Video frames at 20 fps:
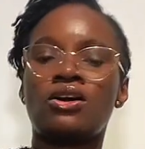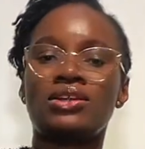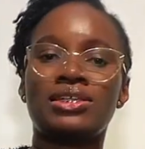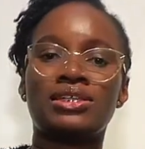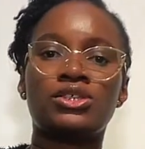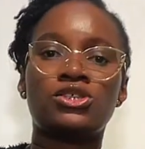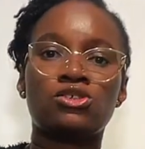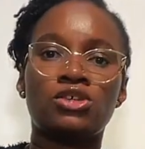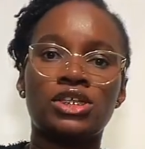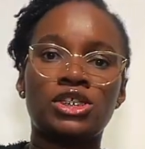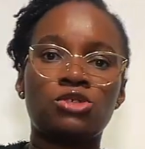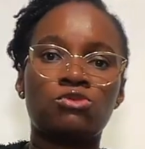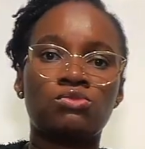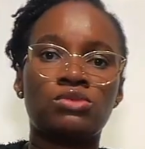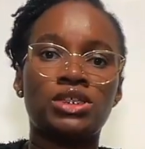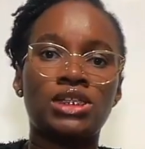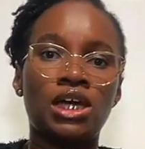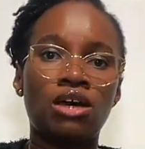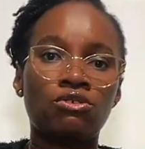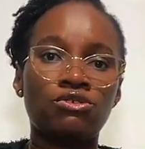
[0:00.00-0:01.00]
other studies
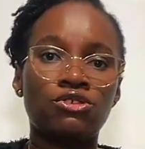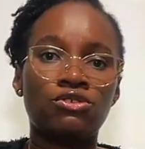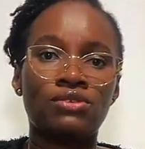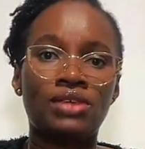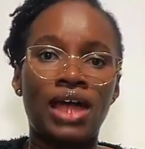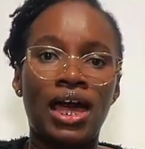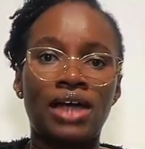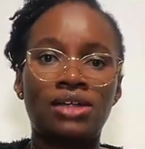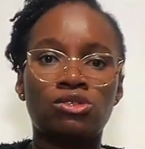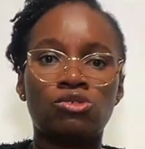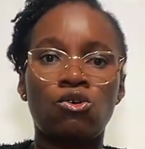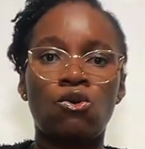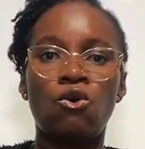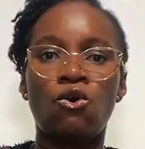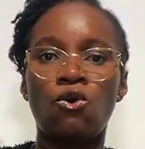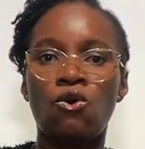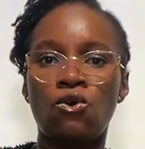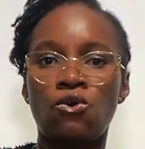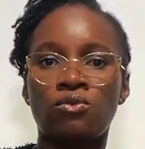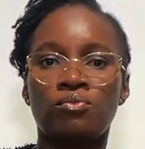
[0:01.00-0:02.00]
will tell you that,
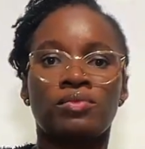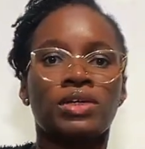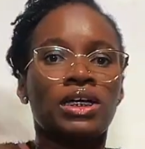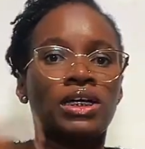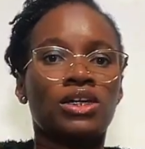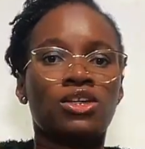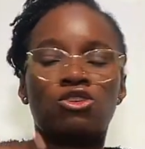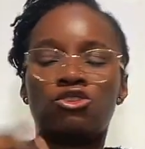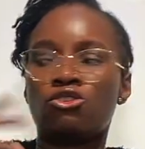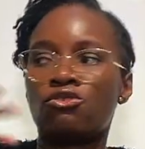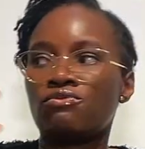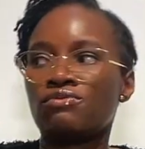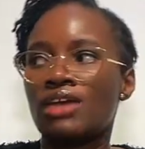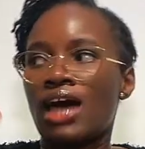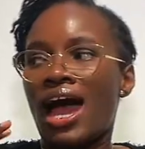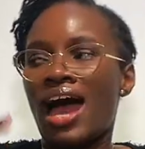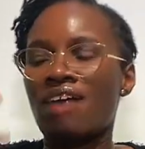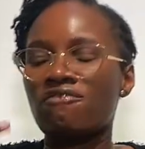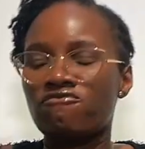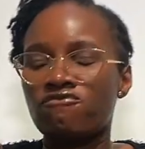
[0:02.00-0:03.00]
oh, you know,
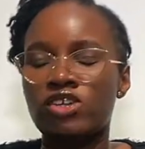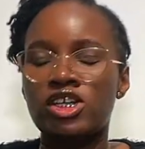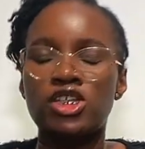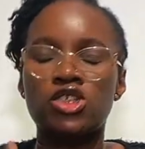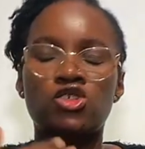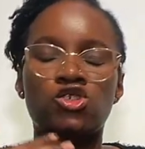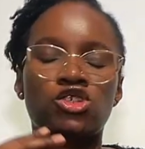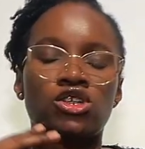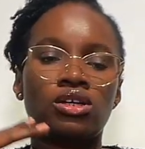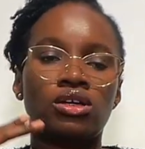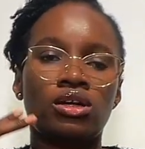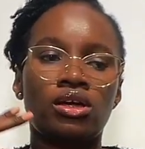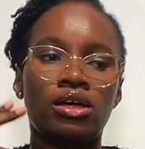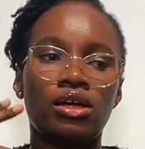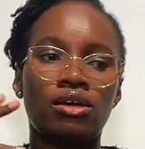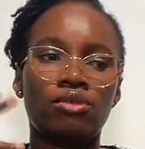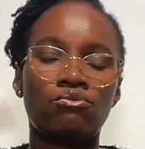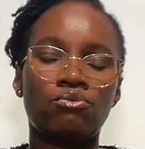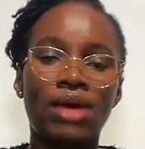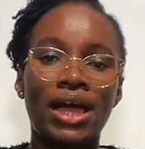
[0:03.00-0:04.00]
the average
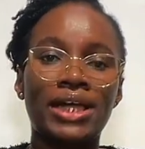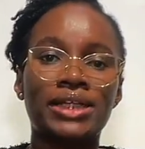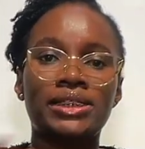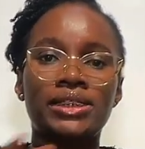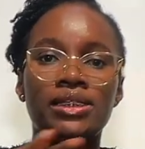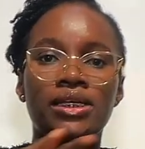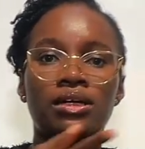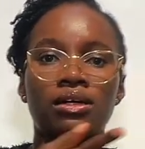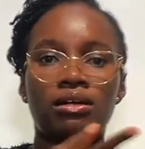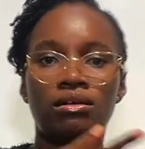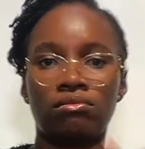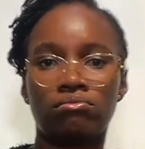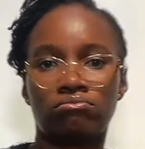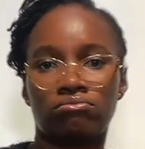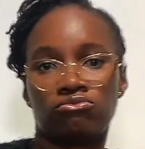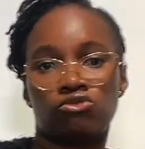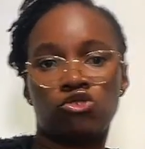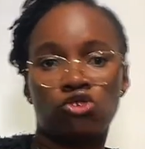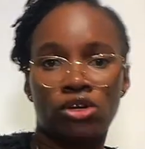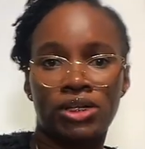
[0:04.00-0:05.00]
erect
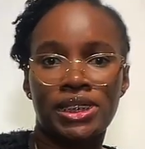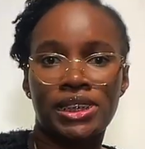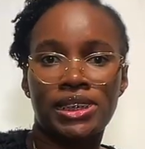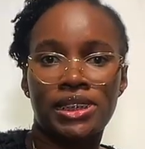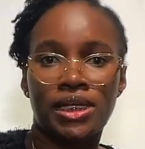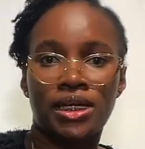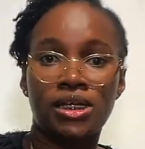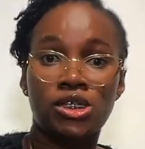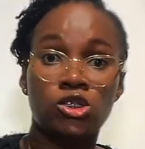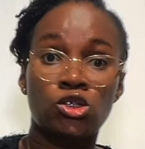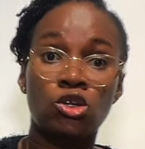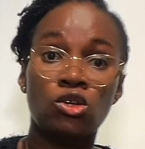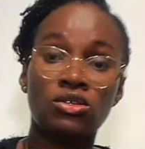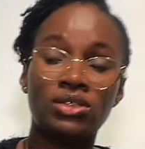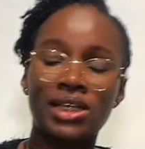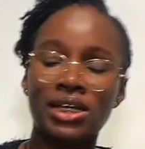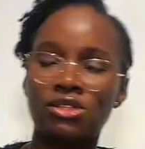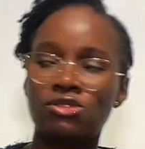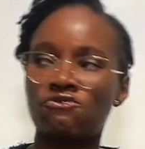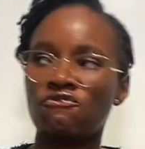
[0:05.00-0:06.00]
joystick is
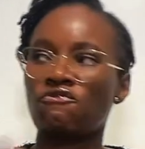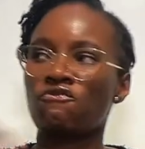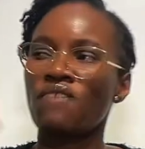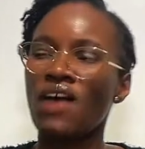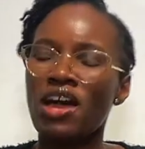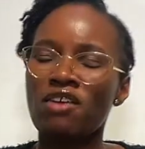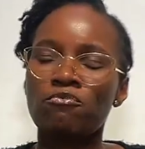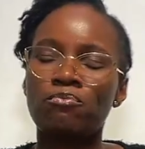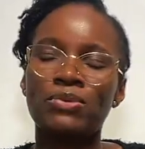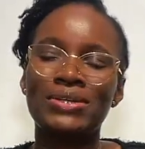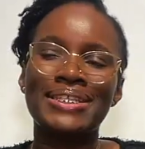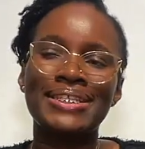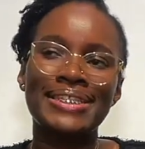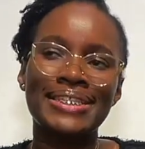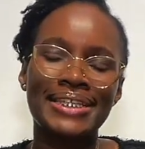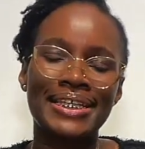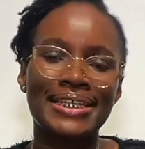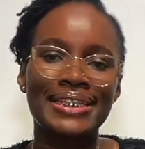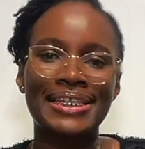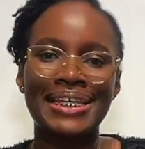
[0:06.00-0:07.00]
closer to
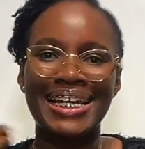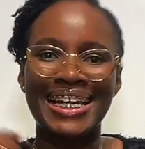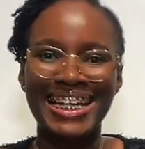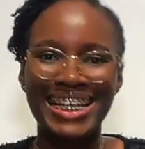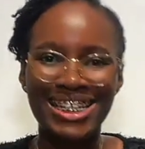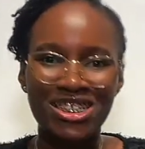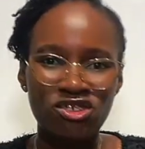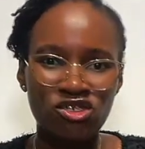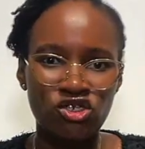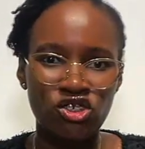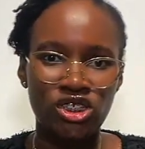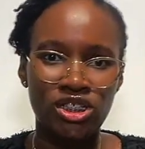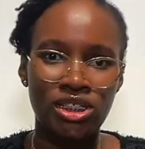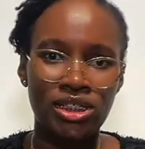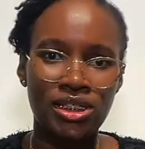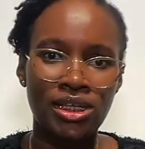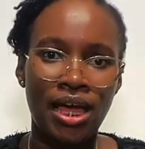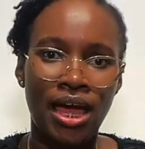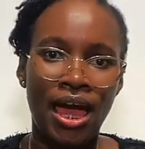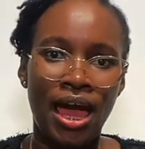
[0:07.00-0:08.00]
5.6
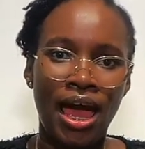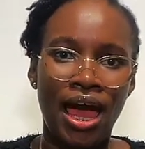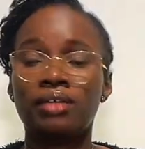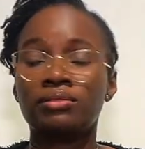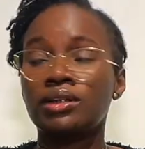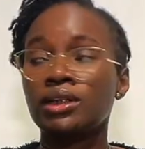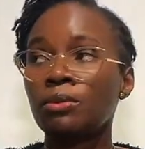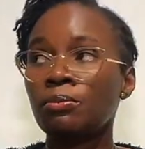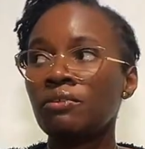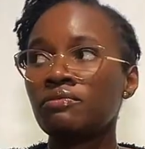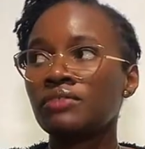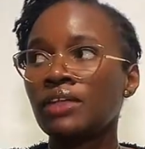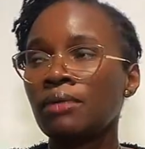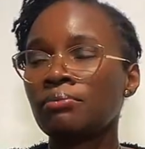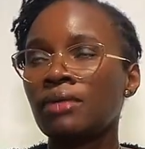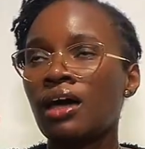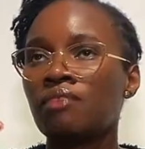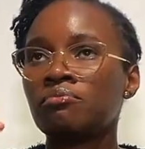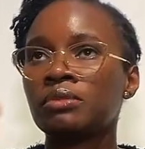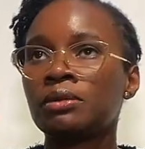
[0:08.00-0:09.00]
inches. And some of
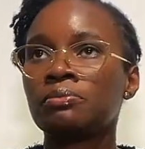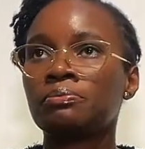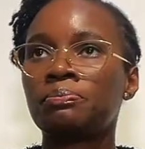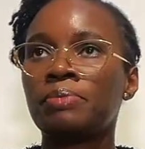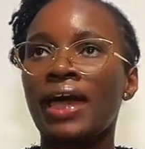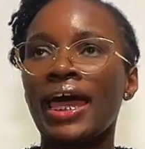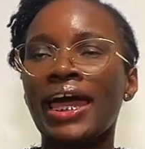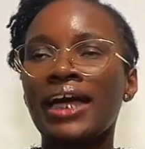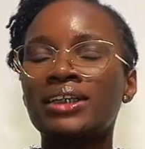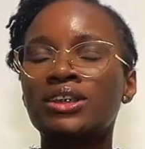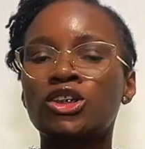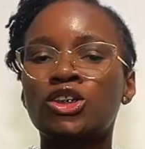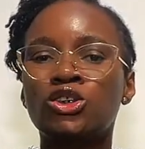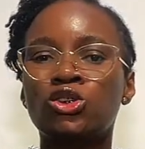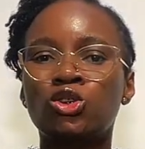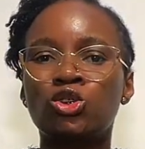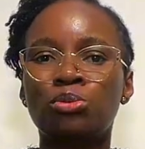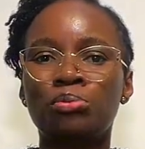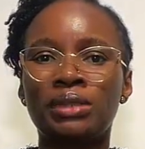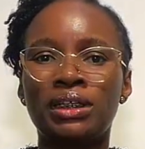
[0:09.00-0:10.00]
them have been pegged
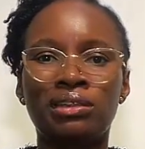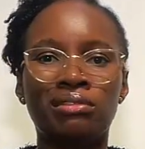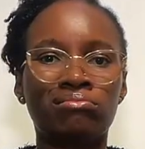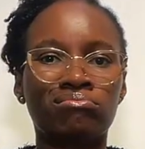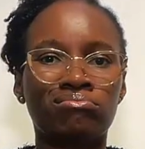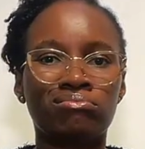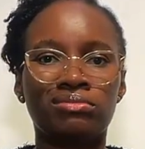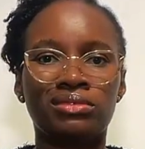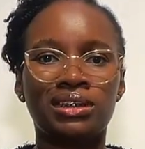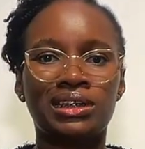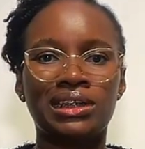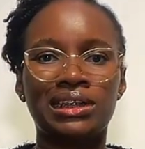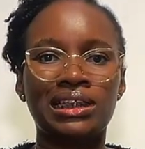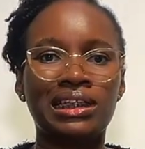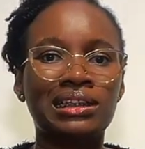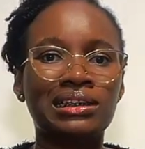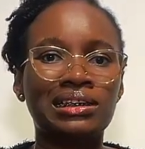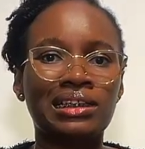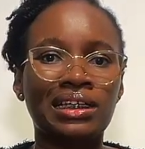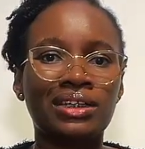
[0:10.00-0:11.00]
to be
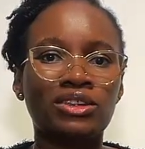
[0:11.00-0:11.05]
6